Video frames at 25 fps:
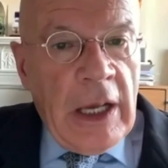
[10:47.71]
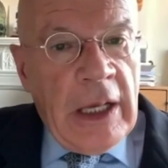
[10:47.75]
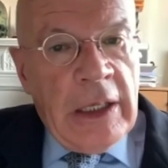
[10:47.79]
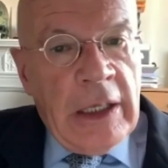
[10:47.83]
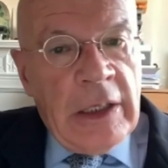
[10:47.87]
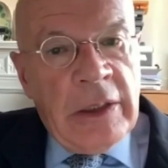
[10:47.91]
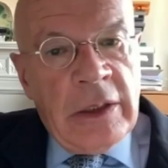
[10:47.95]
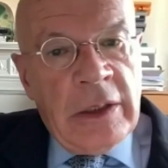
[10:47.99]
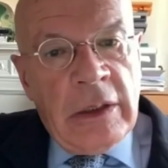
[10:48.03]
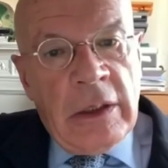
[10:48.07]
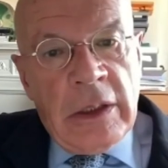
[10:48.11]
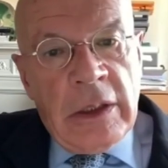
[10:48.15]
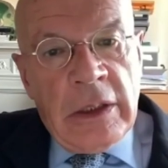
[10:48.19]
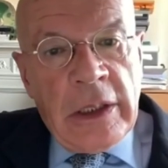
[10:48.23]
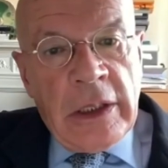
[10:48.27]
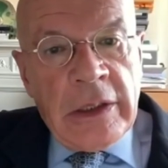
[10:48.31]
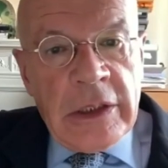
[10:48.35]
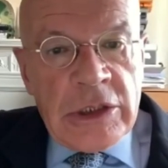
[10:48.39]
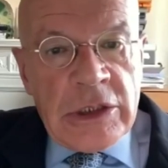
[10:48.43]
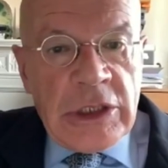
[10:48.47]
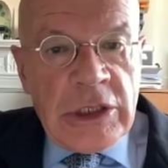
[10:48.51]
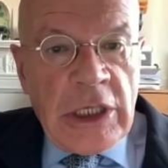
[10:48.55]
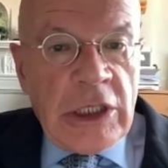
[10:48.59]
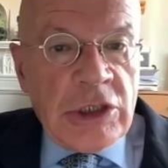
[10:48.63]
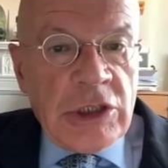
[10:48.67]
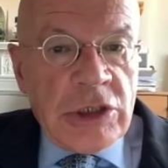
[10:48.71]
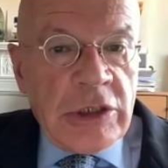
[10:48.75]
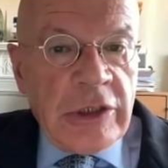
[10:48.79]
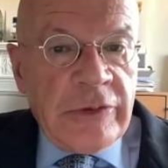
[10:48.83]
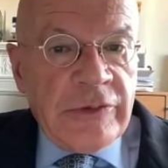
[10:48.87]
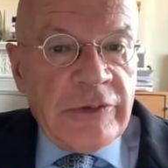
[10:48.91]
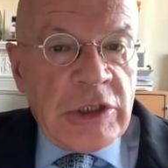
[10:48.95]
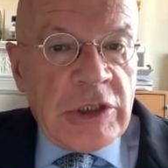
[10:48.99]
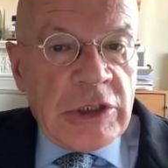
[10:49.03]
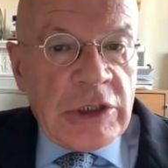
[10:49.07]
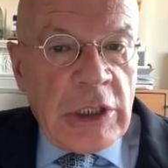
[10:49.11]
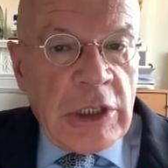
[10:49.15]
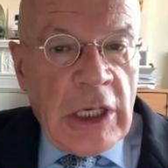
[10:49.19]
and another section
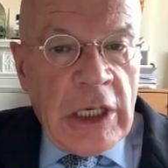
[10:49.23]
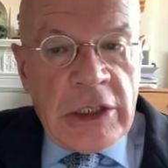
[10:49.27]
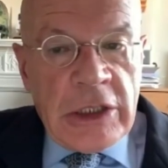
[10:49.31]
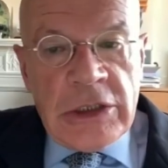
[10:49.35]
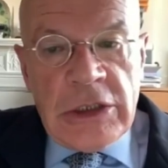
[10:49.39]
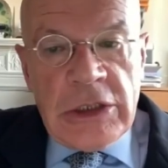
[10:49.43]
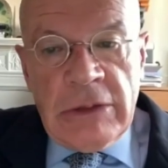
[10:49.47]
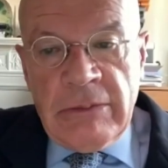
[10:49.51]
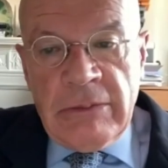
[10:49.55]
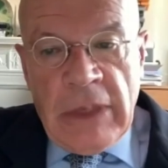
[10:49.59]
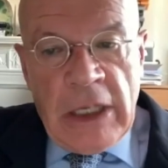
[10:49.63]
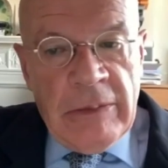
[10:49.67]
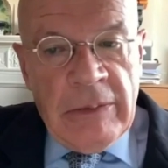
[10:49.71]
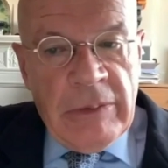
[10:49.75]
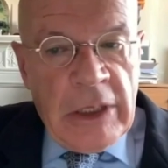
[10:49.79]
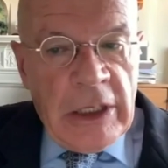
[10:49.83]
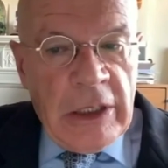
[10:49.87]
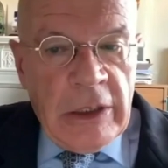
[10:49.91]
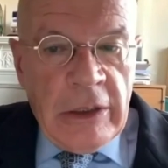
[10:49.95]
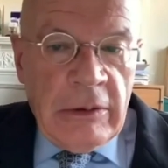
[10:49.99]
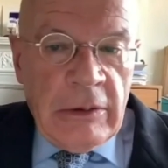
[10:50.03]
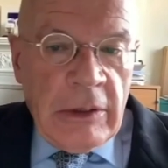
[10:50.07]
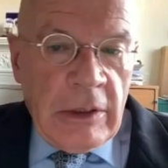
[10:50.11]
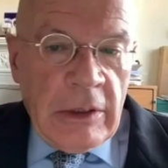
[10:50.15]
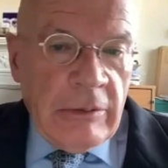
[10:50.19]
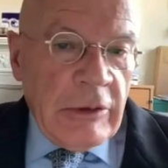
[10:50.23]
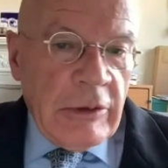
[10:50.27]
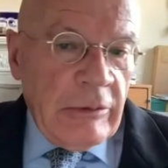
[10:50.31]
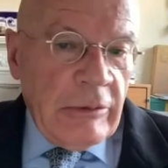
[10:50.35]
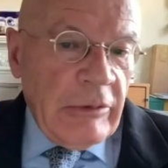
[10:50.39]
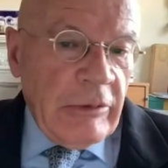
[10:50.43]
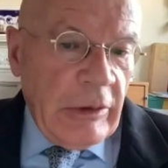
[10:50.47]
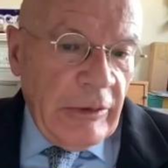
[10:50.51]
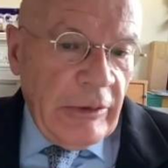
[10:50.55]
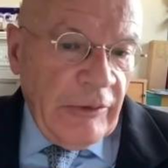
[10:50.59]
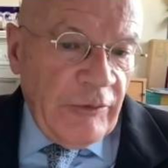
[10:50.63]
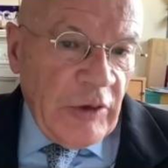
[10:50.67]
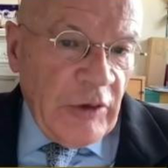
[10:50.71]
of society, maybe
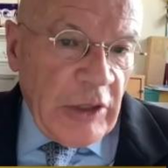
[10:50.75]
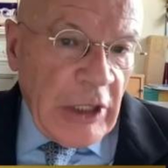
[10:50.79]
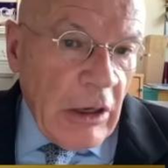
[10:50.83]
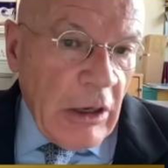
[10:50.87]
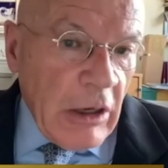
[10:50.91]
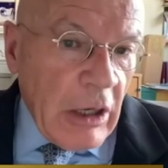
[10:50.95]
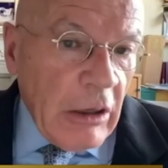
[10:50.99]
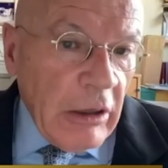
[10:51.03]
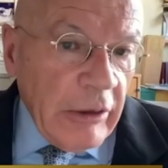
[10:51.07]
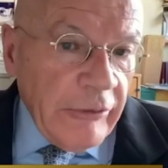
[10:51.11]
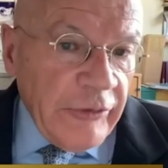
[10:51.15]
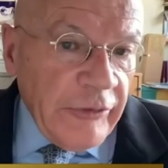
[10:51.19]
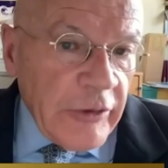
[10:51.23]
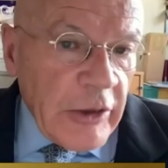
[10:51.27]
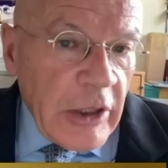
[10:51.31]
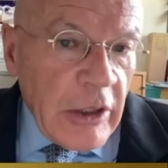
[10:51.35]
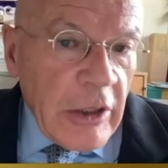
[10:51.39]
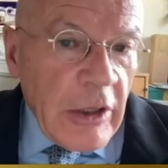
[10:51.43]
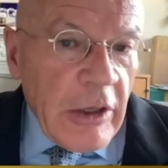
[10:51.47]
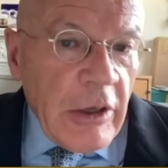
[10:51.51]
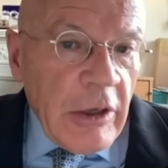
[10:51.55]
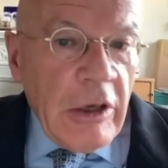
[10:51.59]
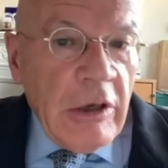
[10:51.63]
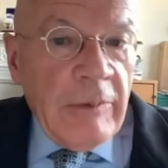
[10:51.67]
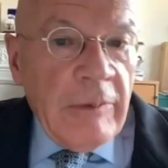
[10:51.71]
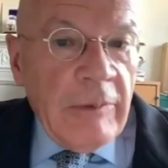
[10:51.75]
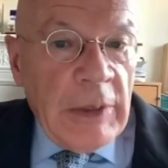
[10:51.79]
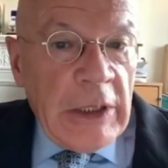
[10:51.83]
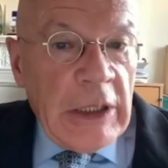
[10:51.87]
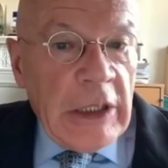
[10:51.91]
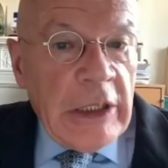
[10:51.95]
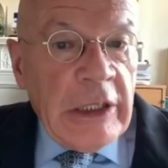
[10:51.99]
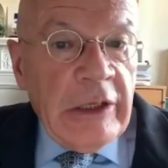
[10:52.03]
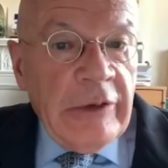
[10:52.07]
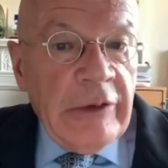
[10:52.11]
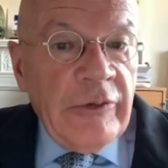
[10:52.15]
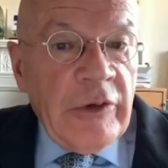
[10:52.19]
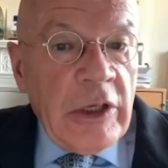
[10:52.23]
roughly half, who
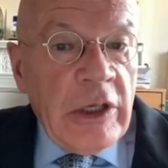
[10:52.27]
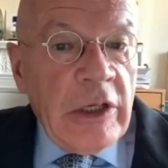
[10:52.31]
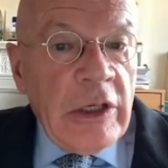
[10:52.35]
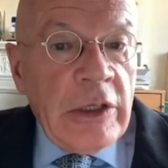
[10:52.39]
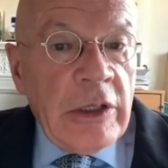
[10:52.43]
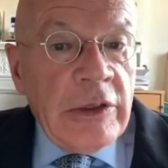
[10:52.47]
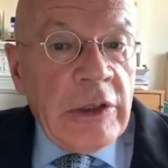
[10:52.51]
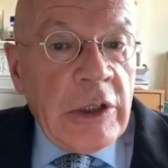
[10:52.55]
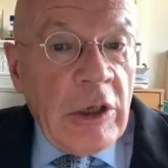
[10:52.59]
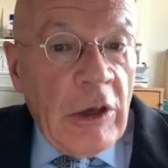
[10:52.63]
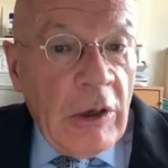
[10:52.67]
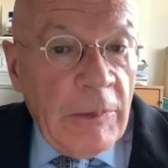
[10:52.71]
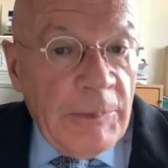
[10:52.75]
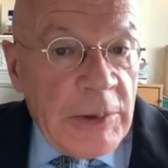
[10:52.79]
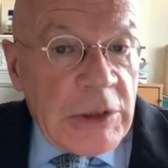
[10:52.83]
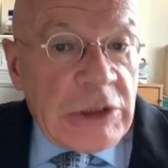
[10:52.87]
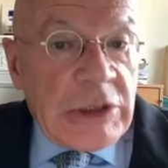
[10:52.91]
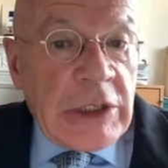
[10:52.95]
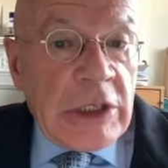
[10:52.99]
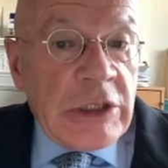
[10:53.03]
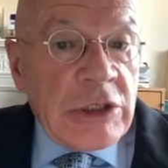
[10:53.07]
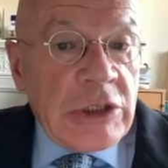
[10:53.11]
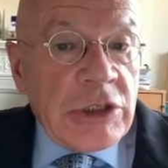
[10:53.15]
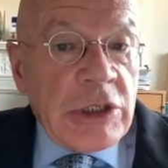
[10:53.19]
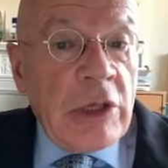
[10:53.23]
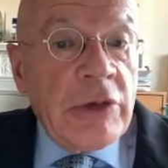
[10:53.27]
believe the opposite.